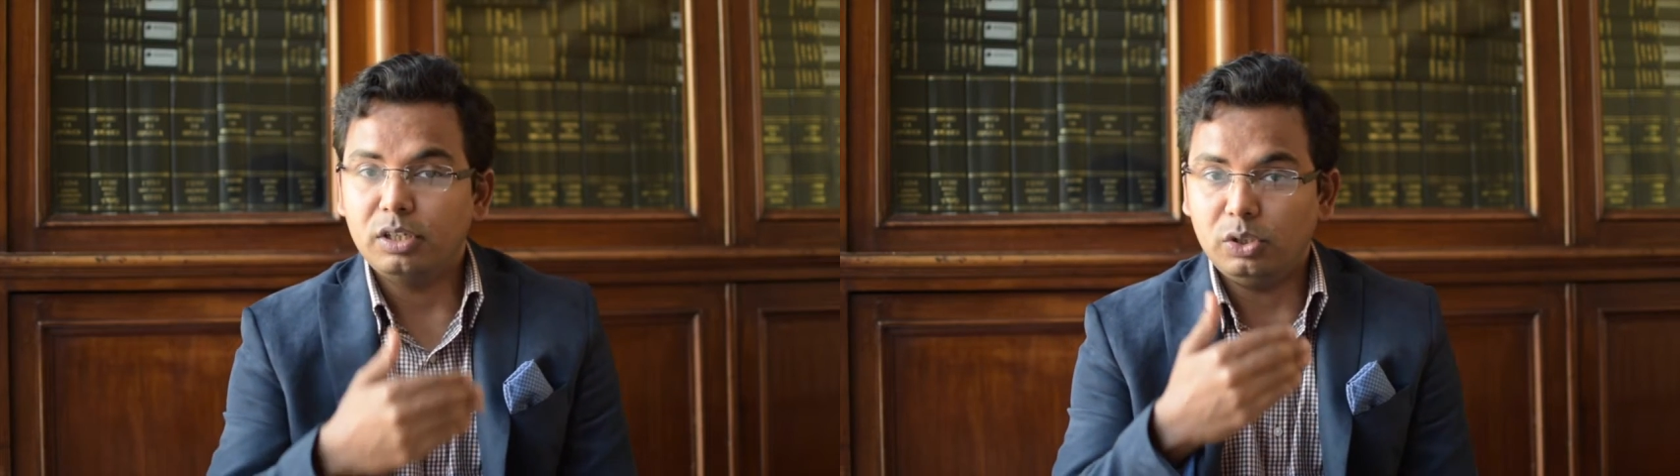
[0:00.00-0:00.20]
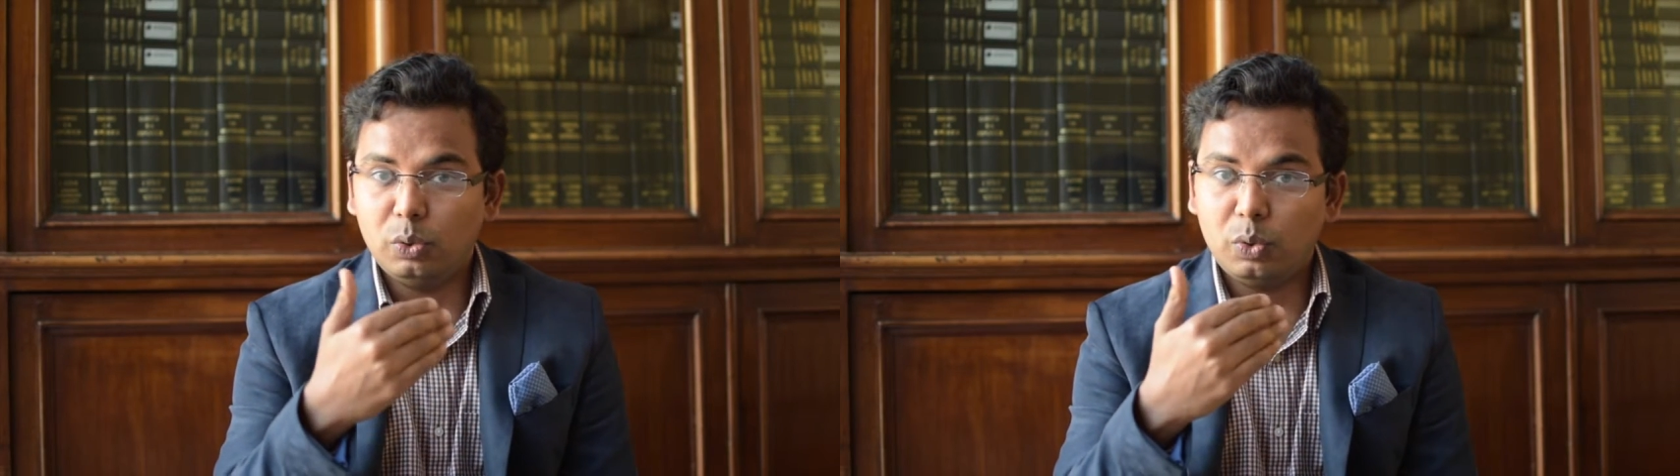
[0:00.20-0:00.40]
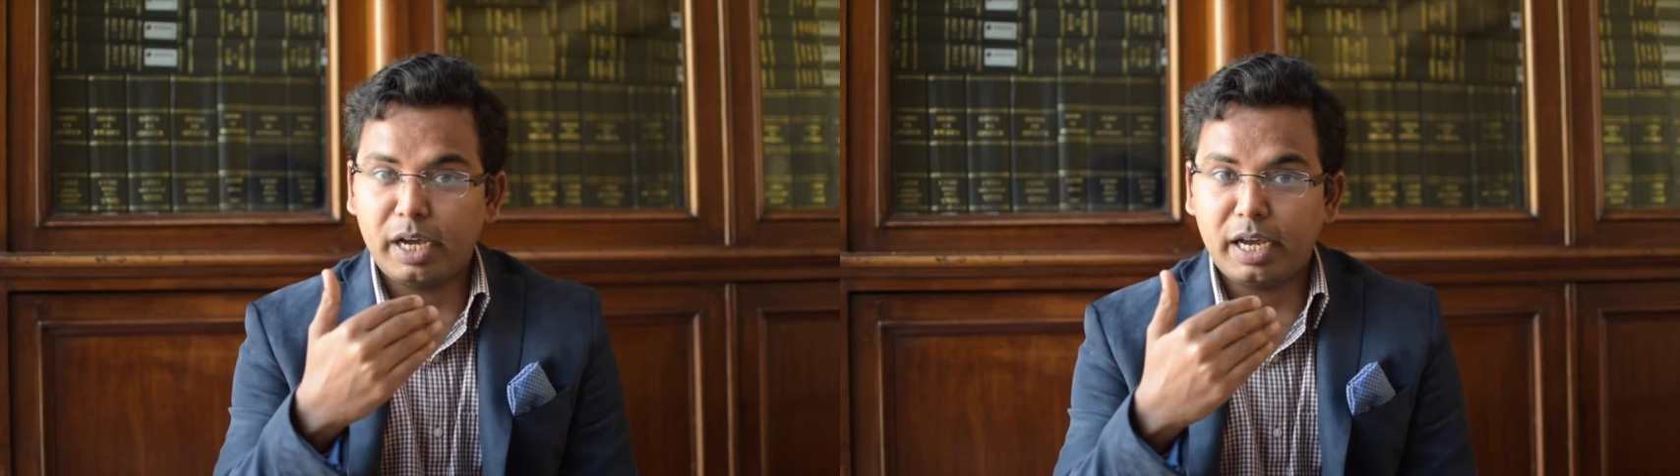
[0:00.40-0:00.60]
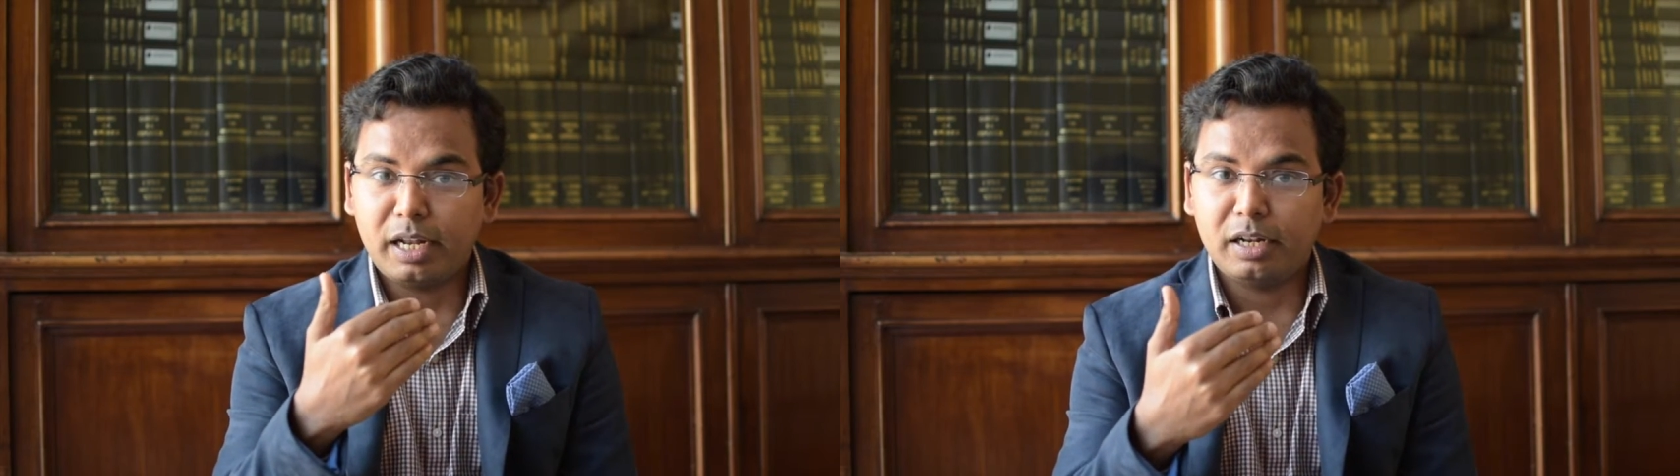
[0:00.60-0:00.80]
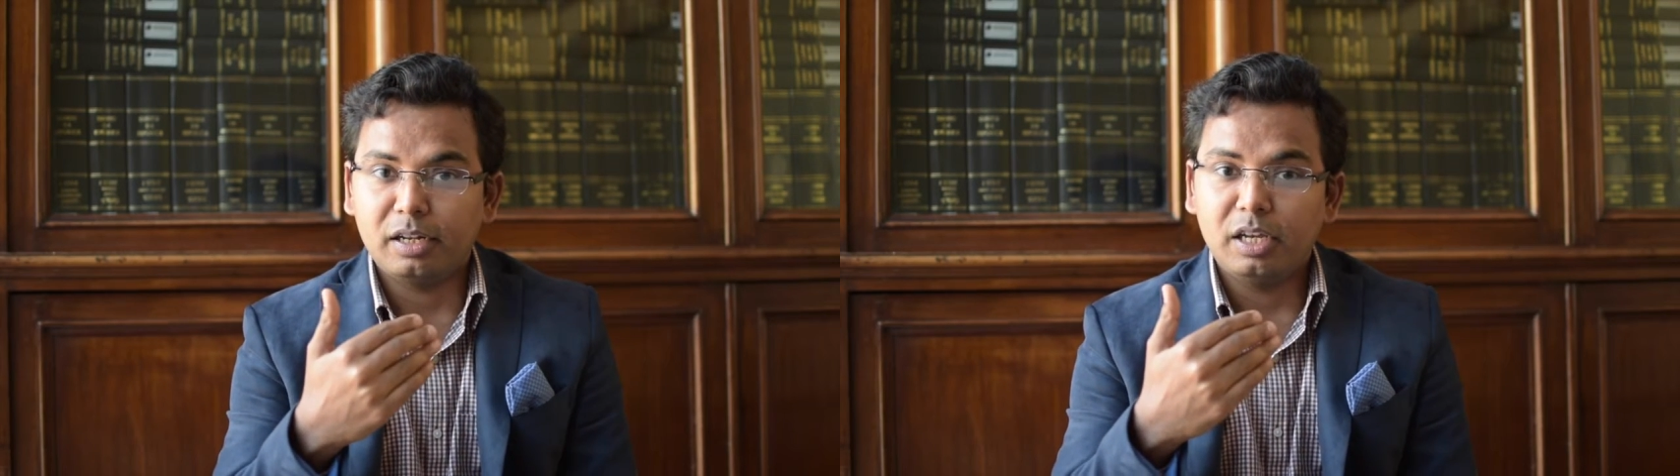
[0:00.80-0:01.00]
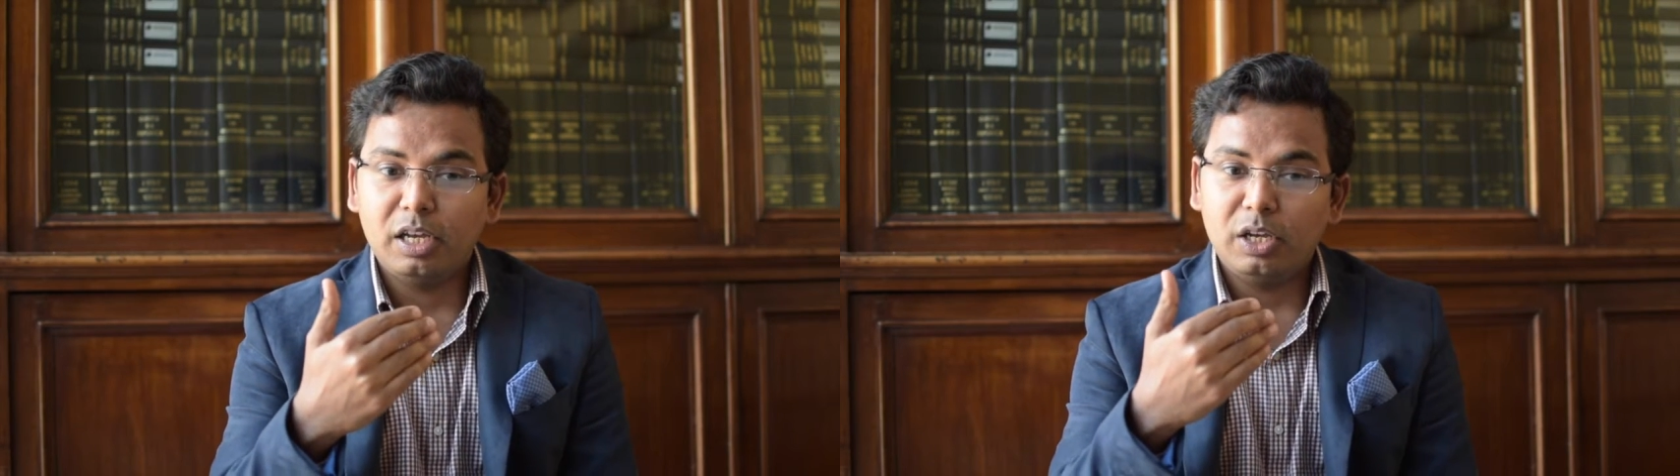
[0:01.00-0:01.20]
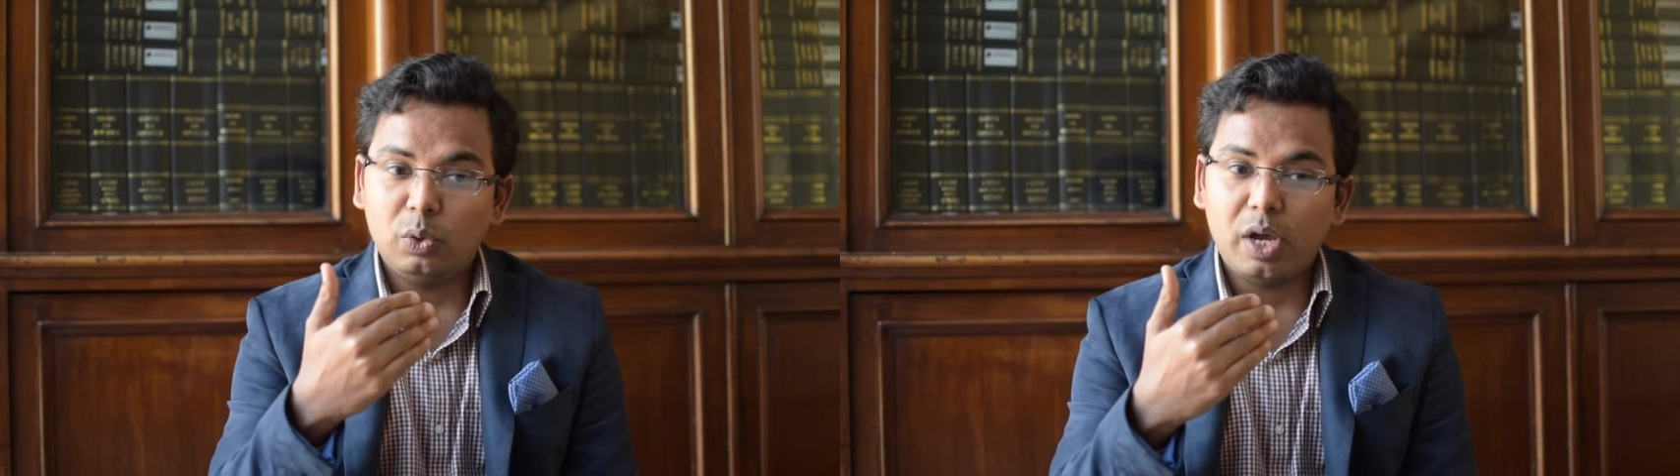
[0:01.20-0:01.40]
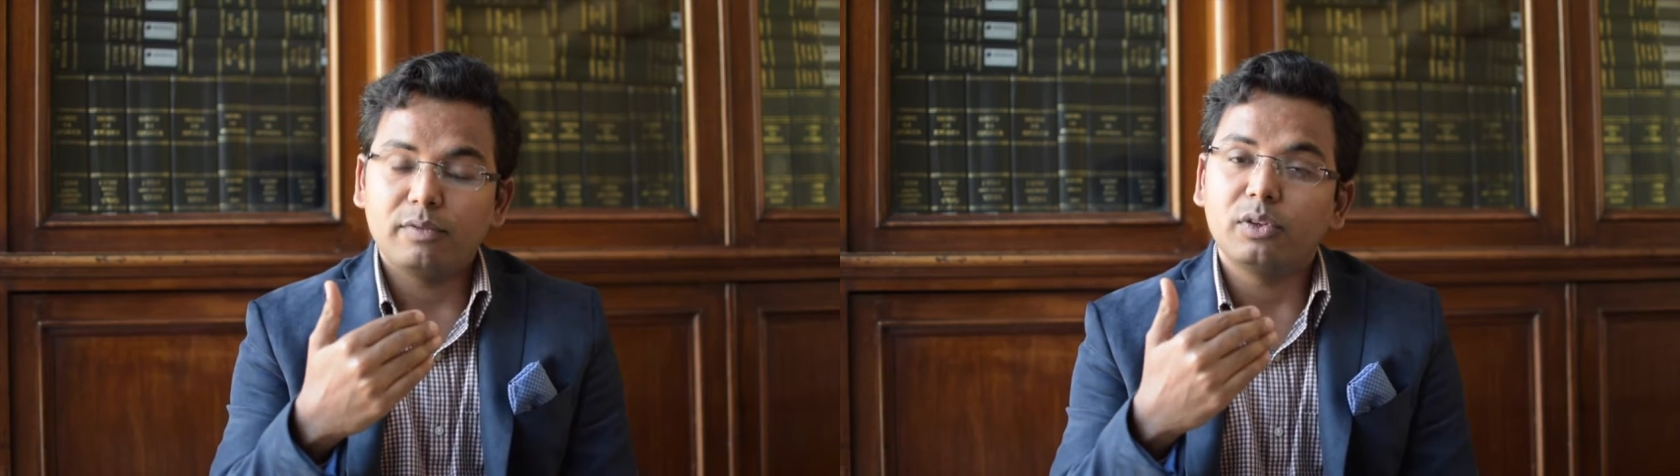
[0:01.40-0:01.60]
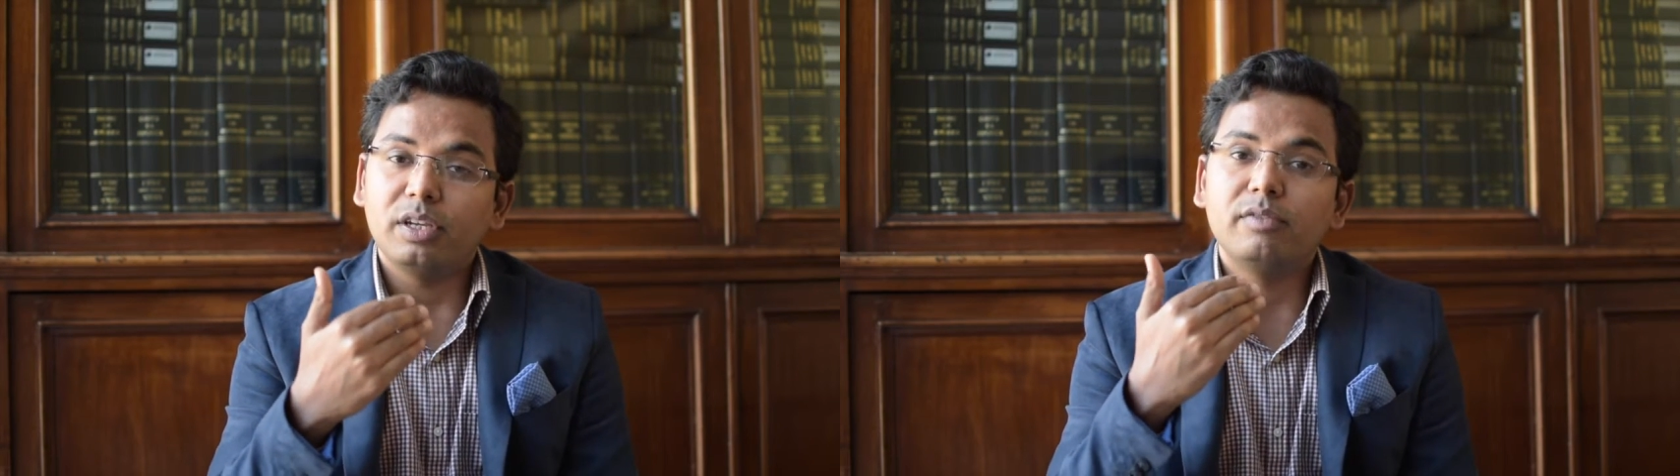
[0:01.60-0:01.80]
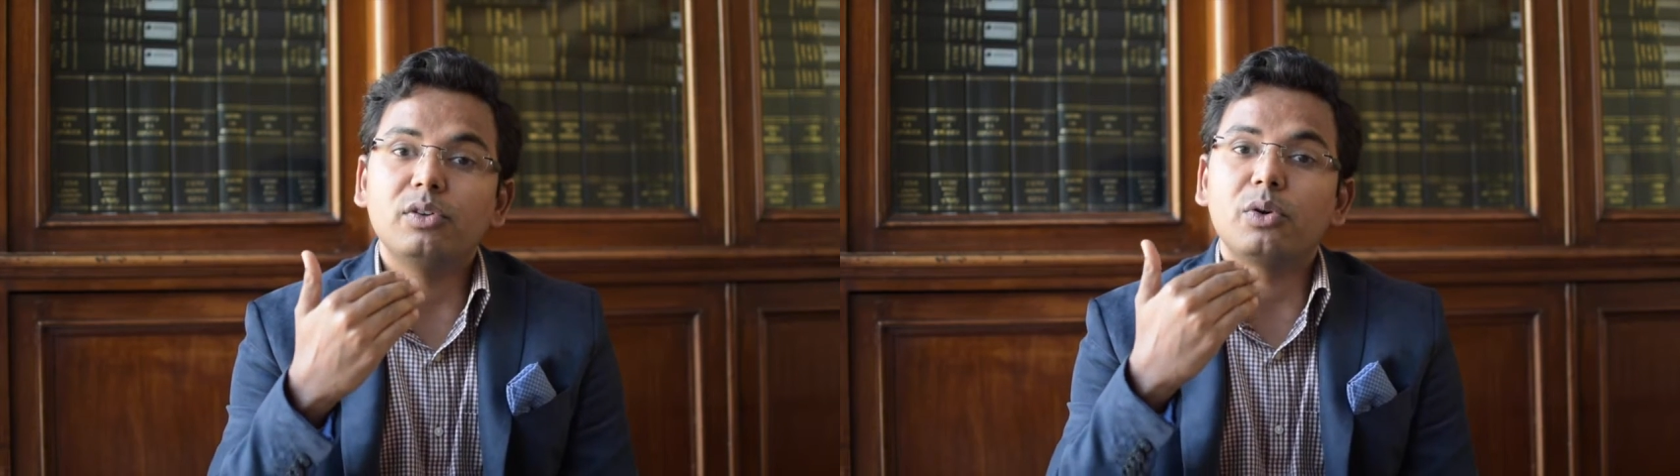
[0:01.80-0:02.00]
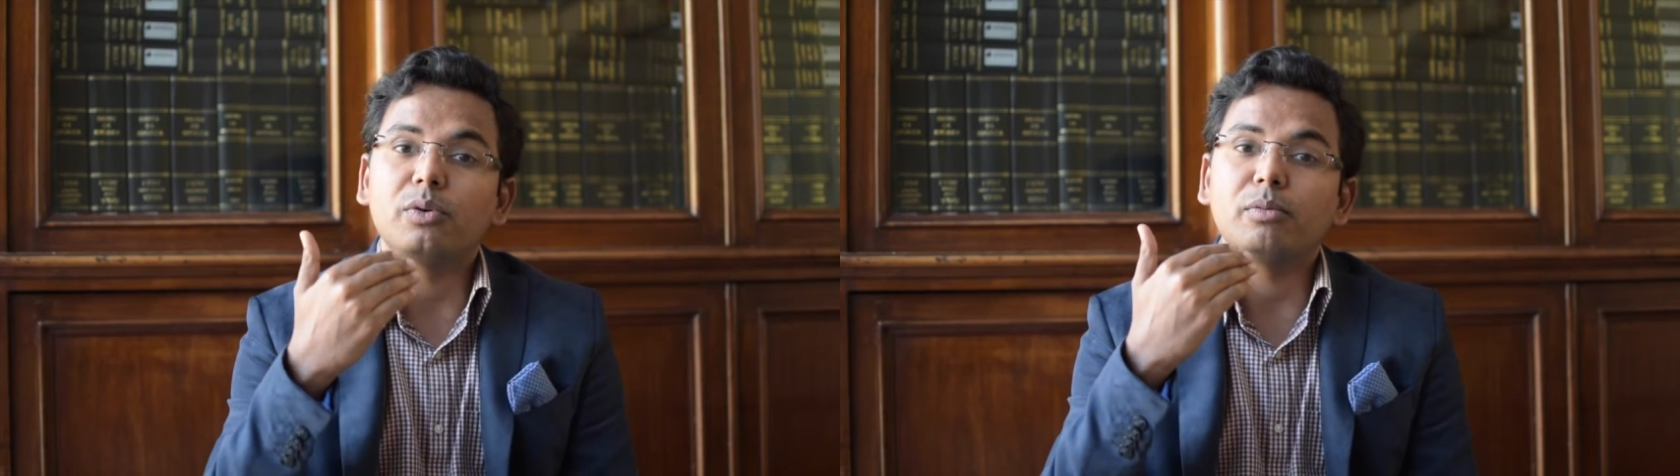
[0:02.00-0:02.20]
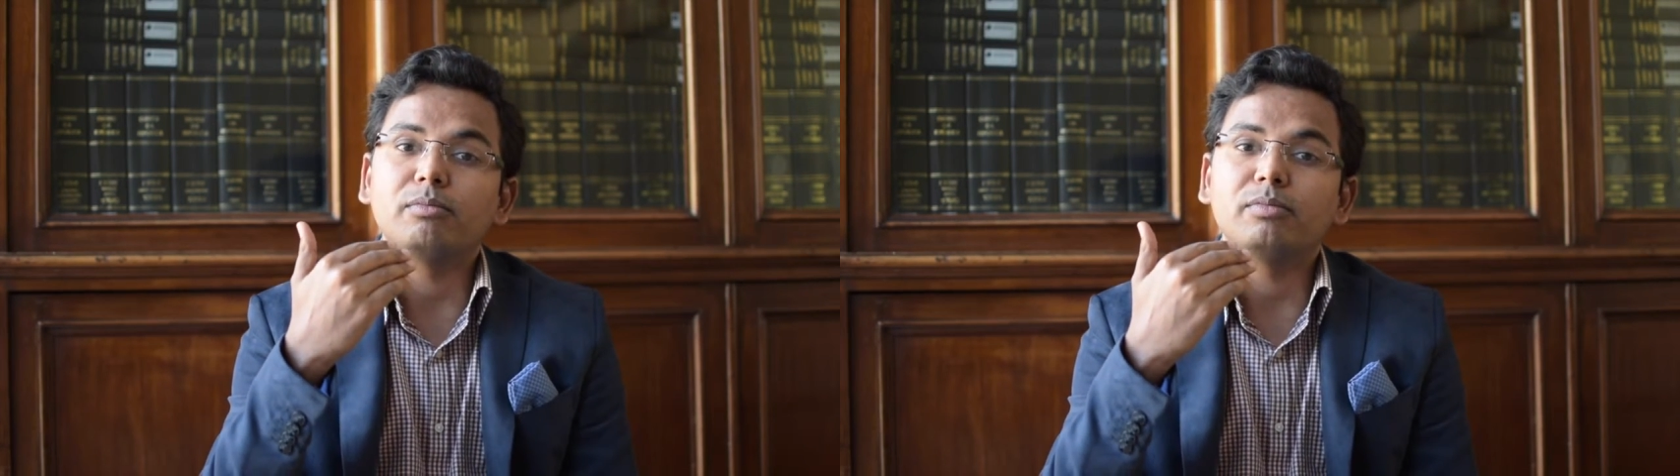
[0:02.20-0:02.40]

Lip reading: You have to give your